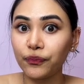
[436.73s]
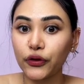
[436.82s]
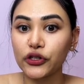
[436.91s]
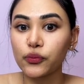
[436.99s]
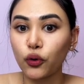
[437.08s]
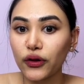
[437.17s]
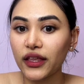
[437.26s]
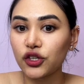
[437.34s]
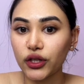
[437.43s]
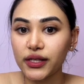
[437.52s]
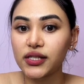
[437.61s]
There's more than
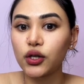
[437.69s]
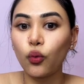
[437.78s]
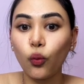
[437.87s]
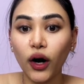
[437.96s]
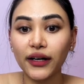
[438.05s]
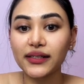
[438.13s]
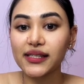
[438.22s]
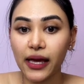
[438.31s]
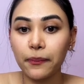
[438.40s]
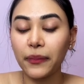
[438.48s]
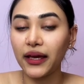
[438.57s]
just one
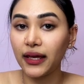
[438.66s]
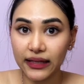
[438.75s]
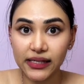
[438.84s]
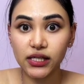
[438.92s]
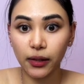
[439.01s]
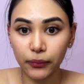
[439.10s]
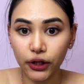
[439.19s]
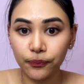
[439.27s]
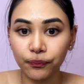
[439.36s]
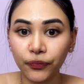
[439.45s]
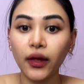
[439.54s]
set bit in this number.